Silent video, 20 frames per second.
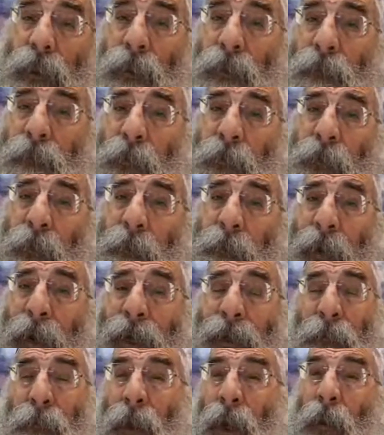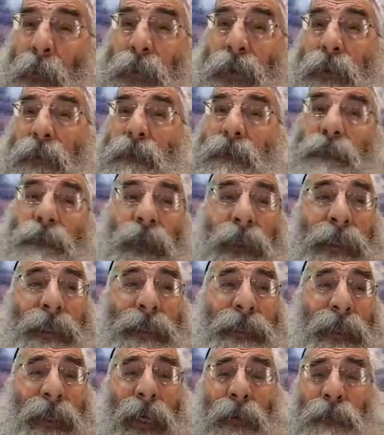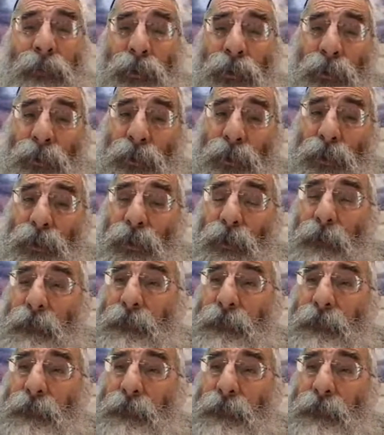From the bottom up. Hislavshus,